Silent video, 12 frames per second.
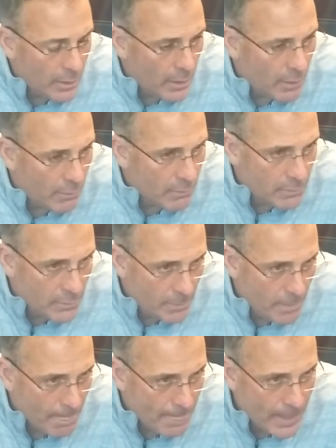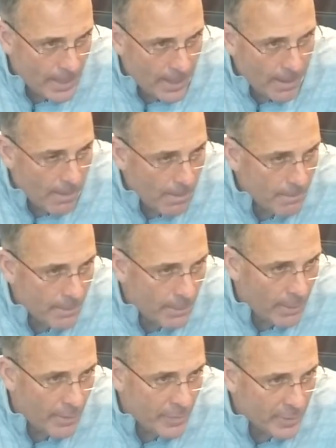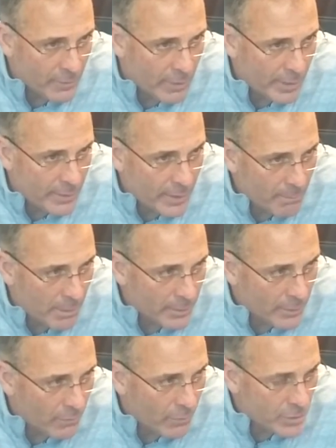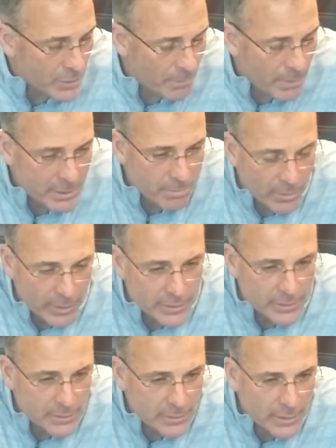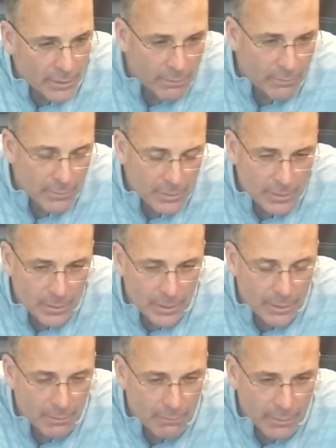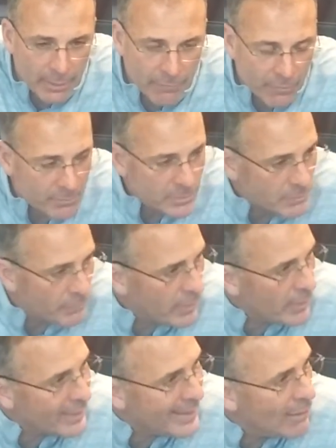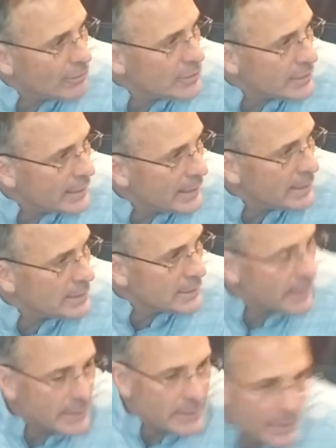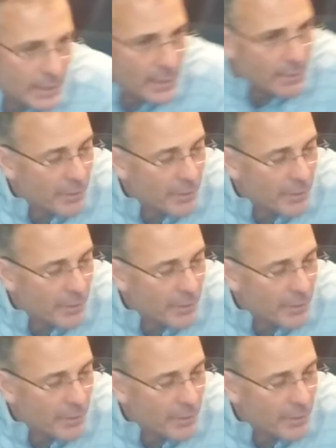You know, I think the great thing about the University of Pittsburgh is, you know, we have some very intelligent kids that I